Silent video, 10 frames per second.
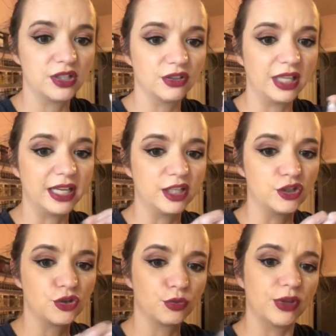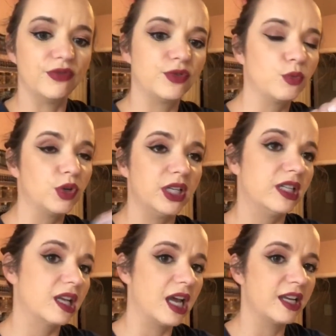they're like a driftwood
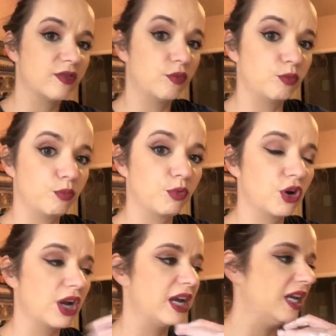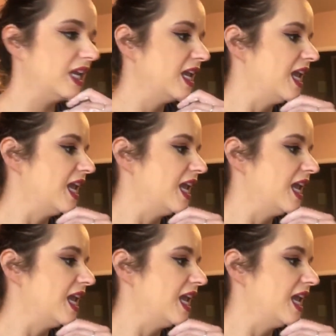kind of gray.